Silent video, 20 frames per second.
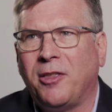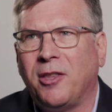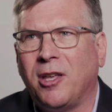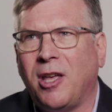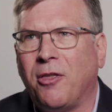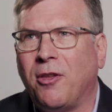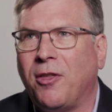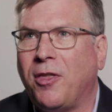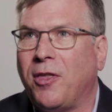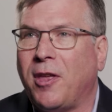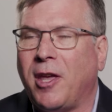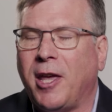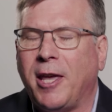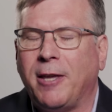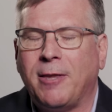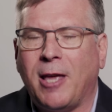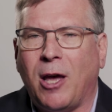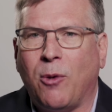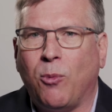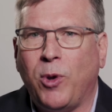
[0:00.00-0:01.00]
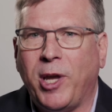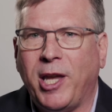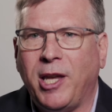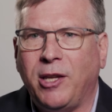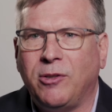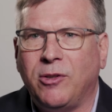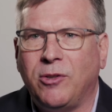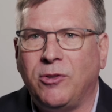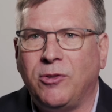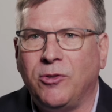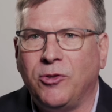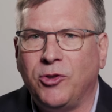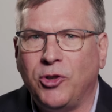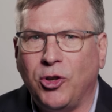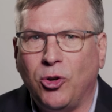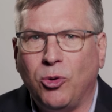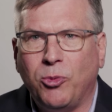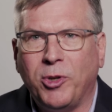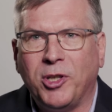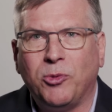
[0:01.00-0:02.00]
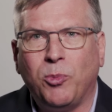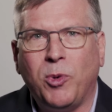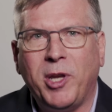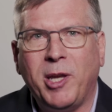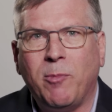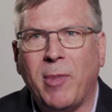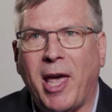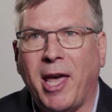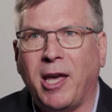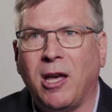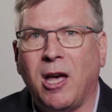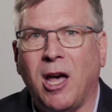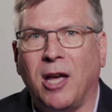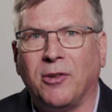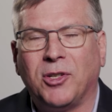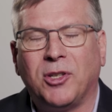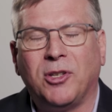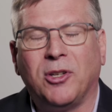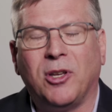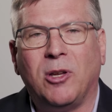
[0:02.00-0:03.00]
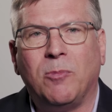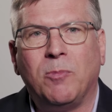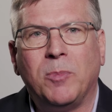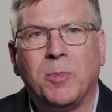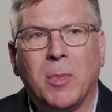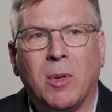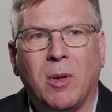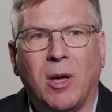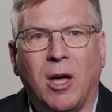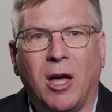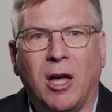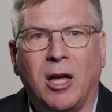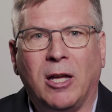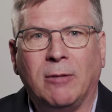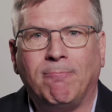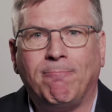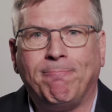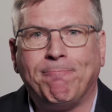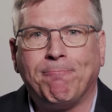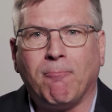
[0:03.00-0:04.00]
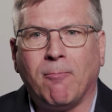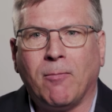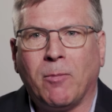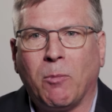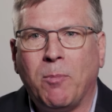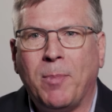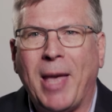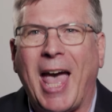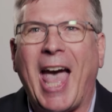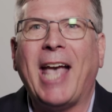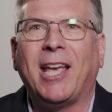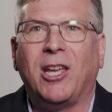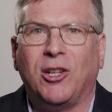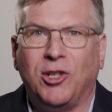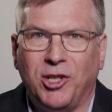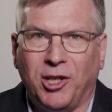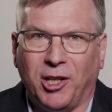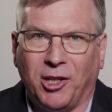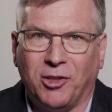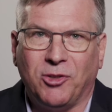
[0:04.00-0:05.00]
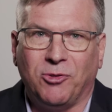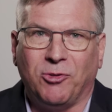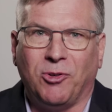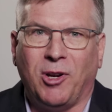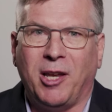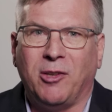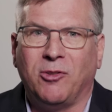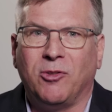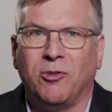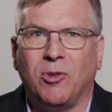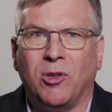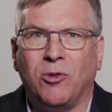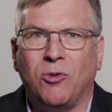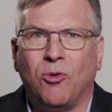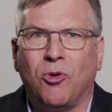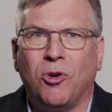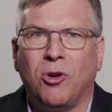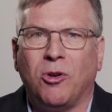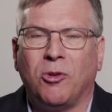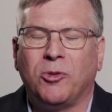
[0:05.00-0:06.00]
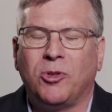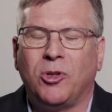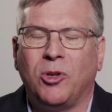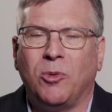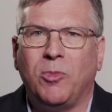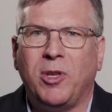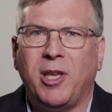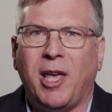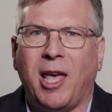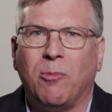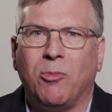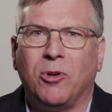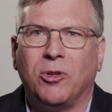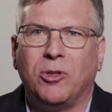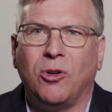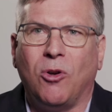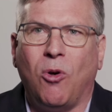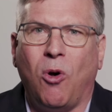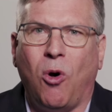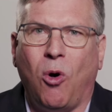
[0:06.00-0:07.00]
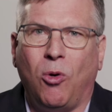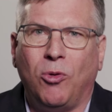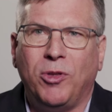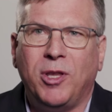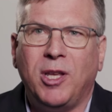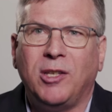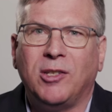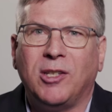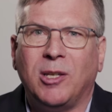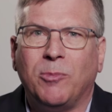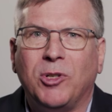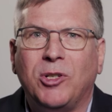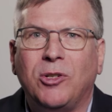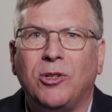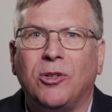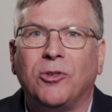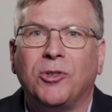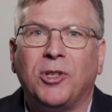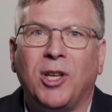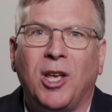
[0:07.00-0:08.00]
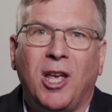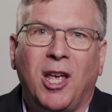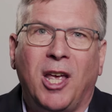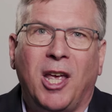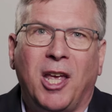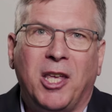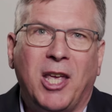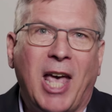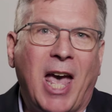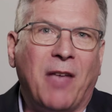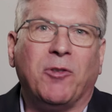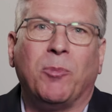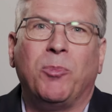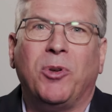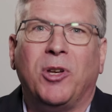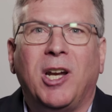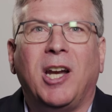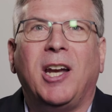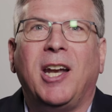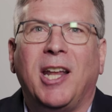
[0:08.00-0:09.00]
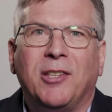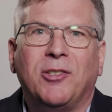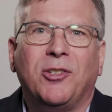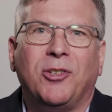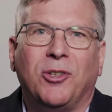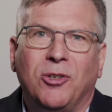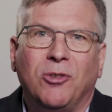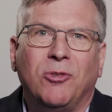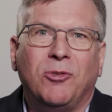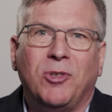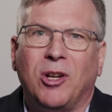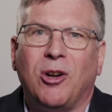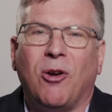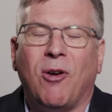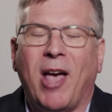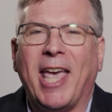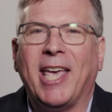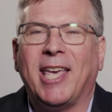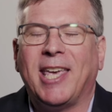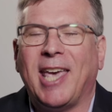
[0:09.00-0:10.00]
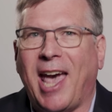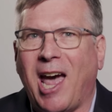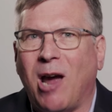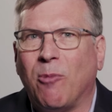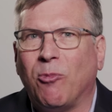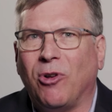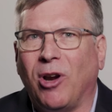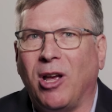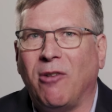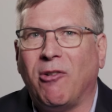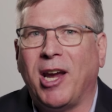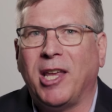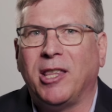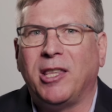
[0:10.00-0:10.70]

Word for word: The other thing that we do is we make custom um, packages, right? In order to be able to hold these imagers, you have to put it into, you know, a camera, right?